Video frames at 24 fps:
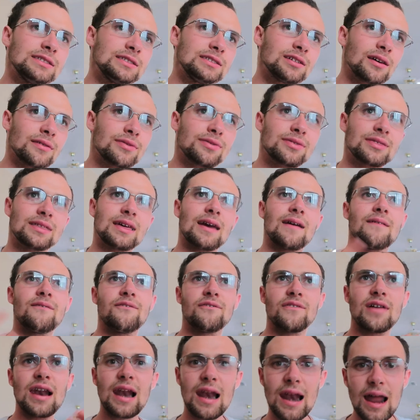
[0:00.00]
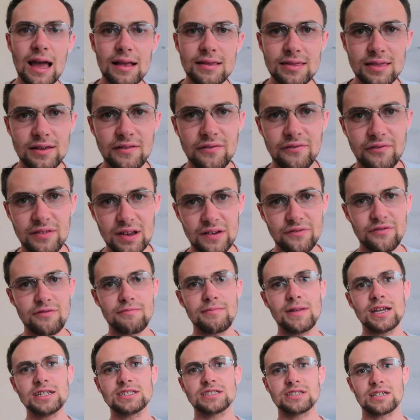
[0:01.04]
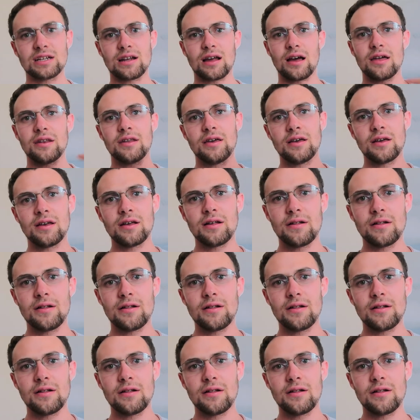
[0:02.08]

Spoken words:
just give lots of information on